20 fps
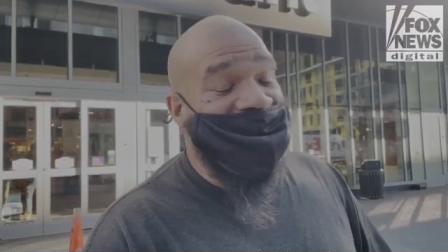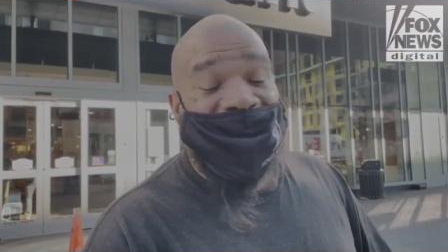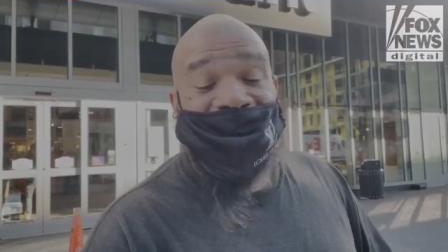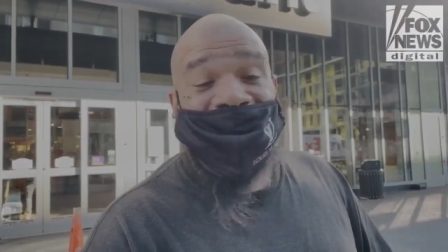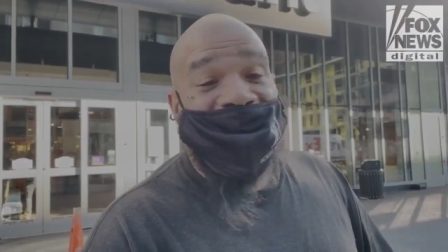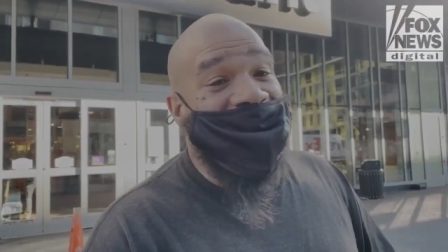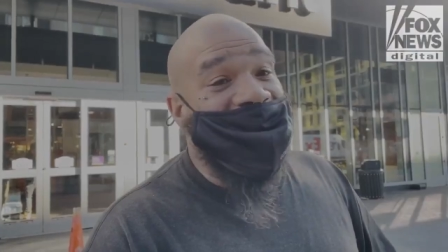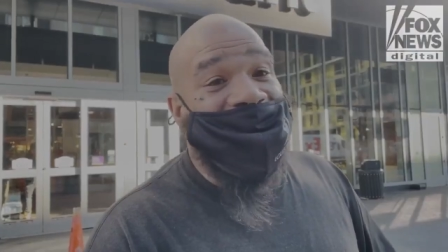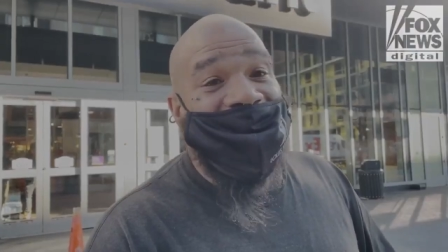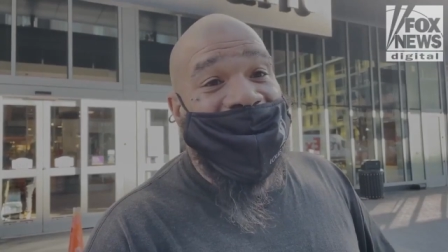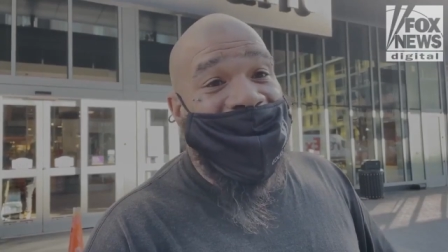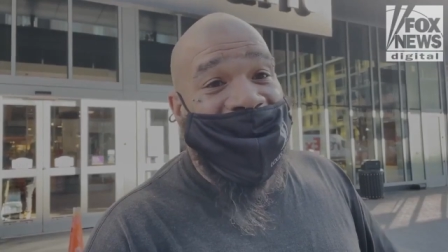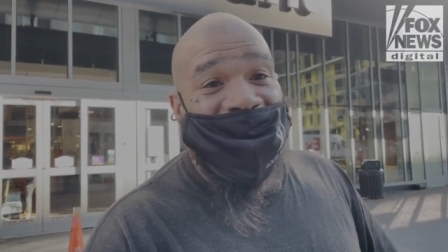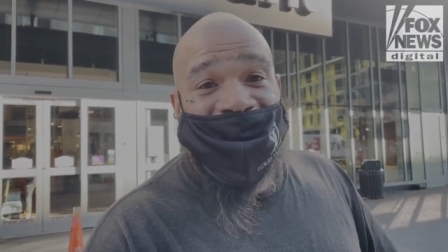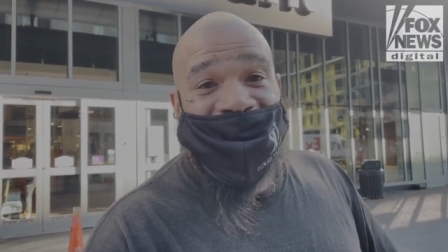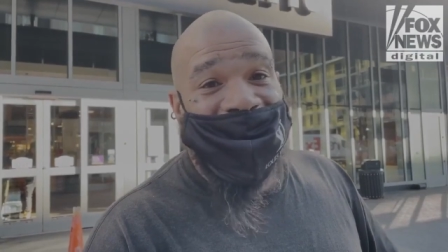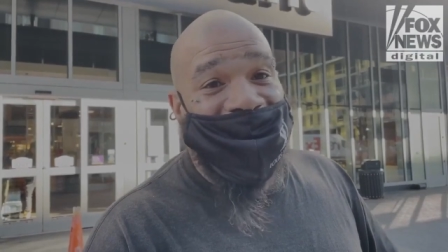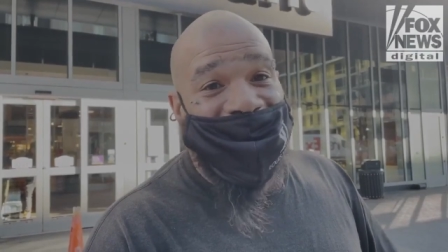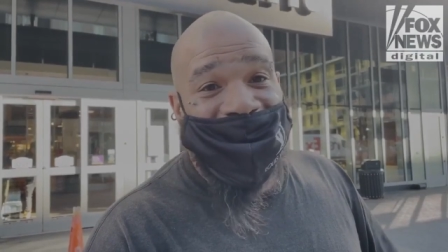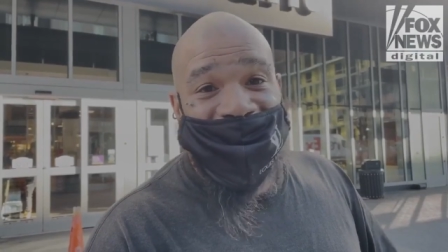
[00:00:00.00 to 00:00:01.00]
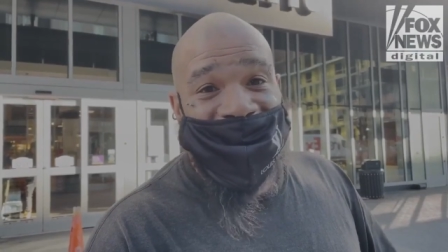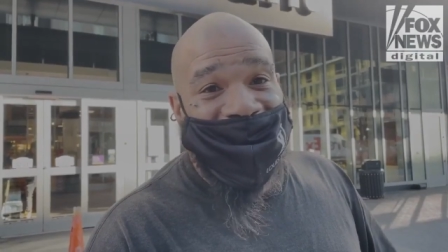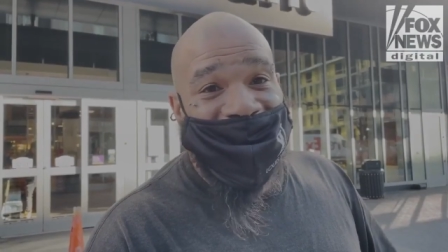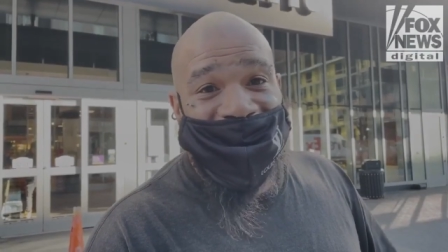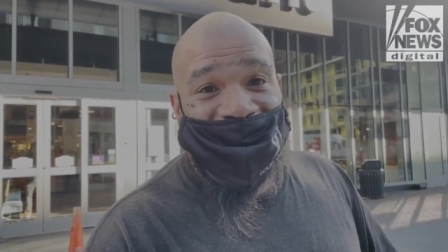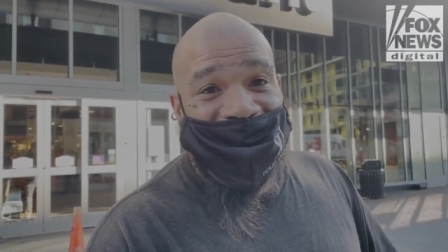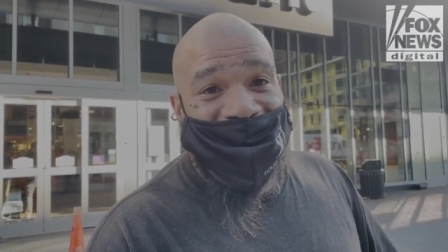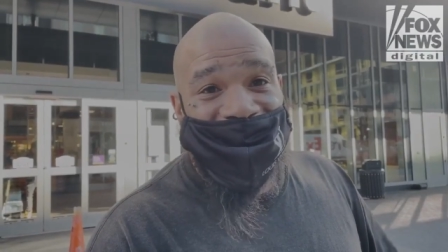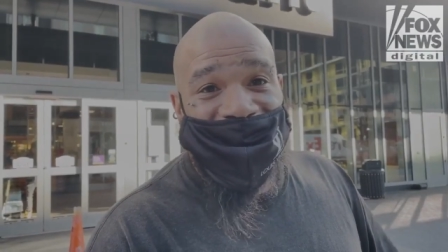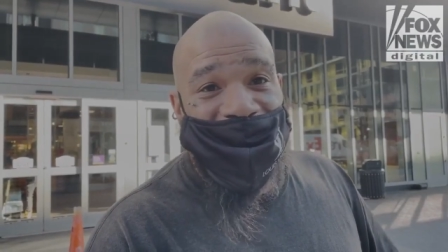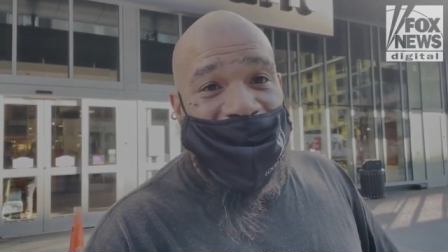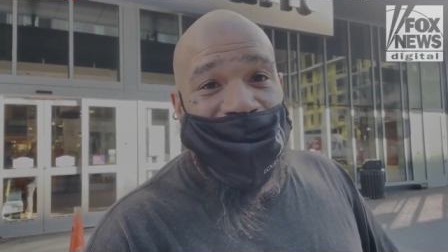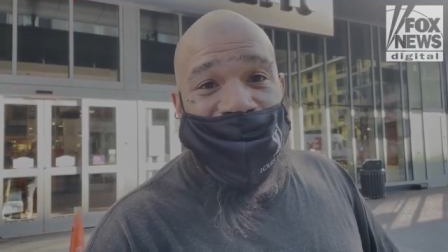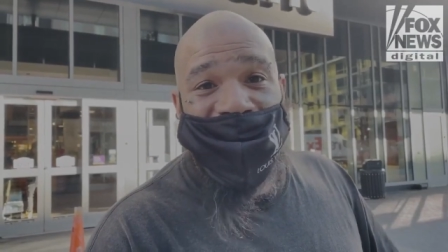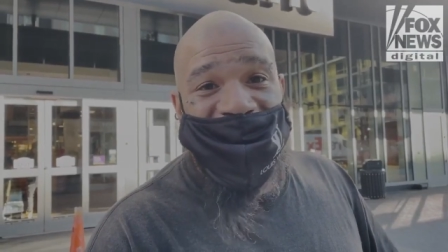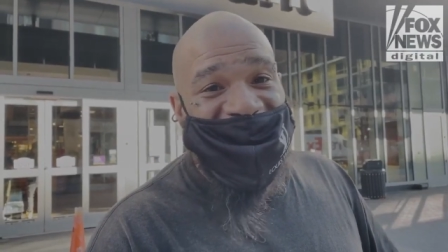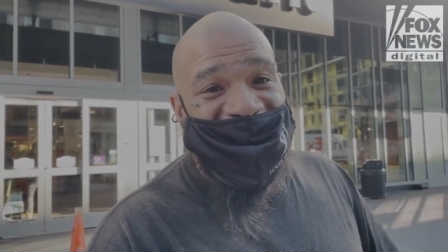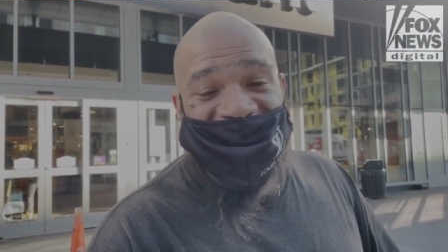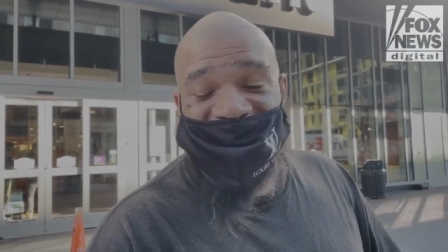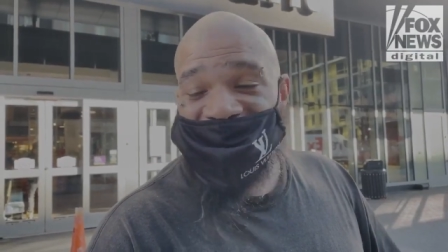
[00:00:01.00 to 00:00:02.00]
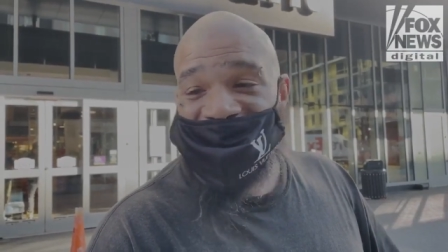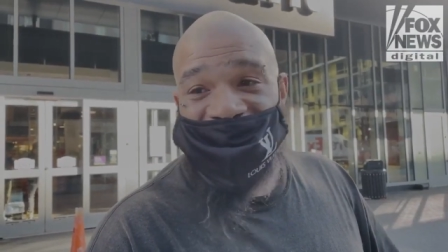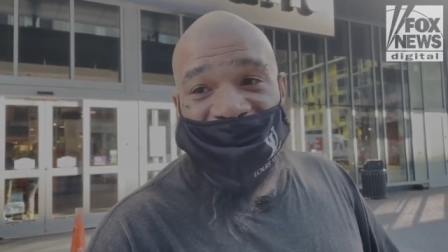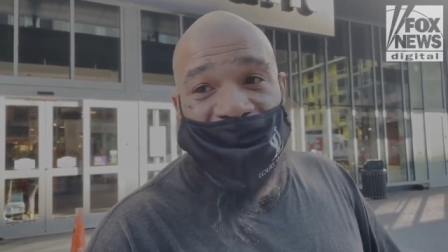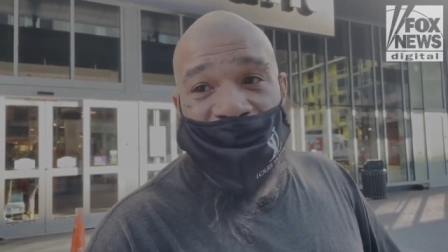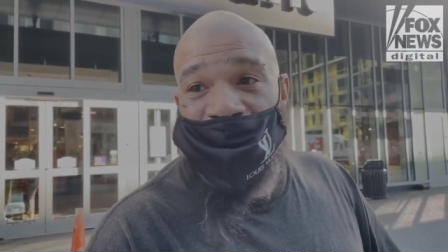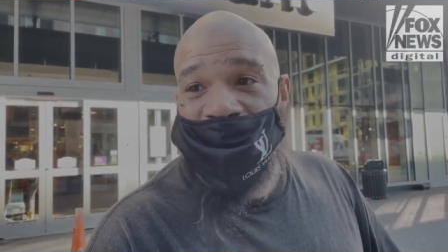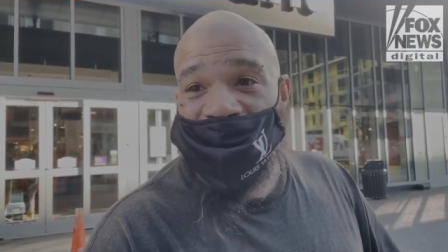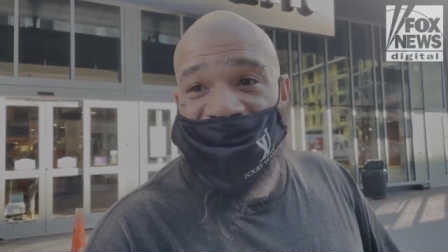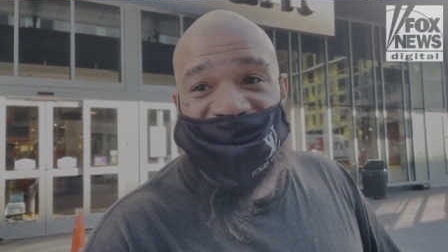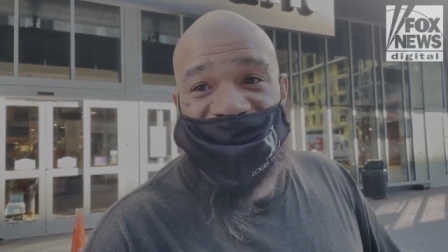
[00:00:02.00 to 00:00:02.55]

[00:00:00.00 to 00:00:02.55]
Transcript: nothing in there. No meats, no